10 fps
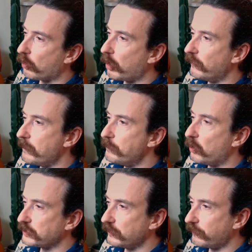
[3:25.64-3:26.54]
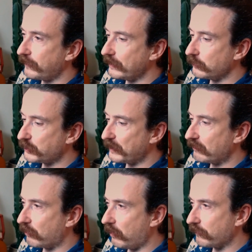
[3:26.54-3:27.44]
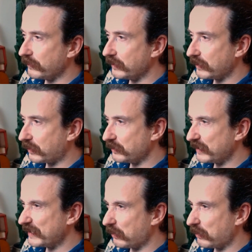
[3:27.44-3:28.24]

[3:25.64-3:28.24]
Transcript: of a modern feel to it rather than, because this is like